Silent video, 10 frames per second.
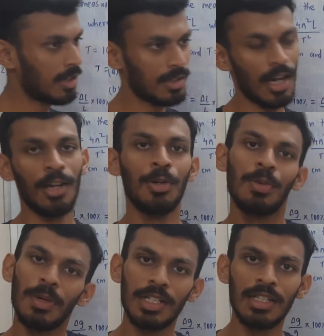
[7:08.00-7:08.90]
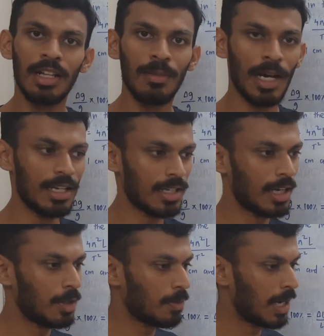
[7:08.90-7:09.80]
errors are due to personal bias,
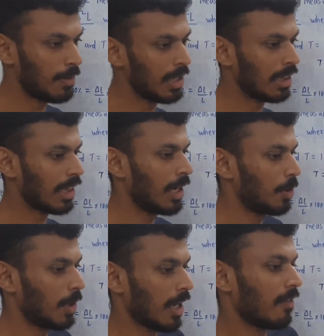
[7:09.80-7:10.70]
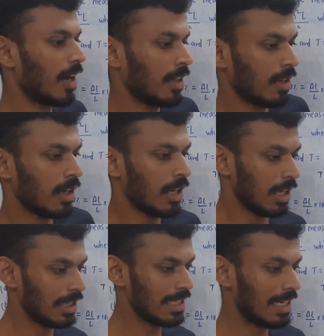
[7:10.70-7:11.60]
right? You might be inclined to take one
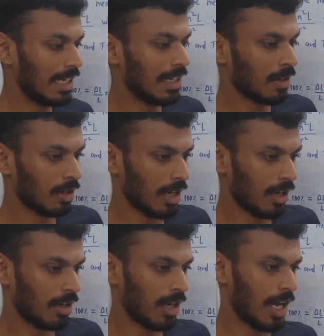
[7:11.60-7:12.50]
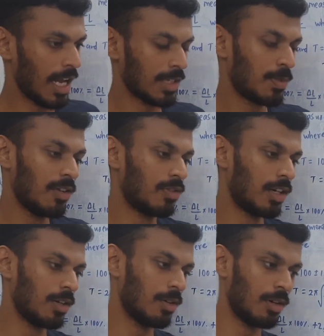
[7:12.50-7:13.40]
this reading uh, as
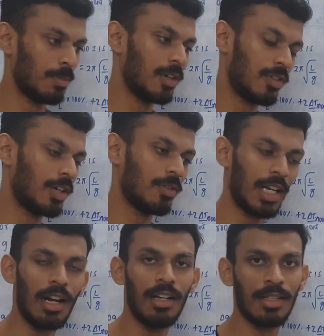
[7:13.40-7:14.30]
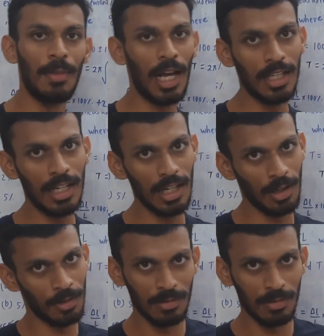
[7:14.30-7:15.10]
preferred uh, preferred over some other reading.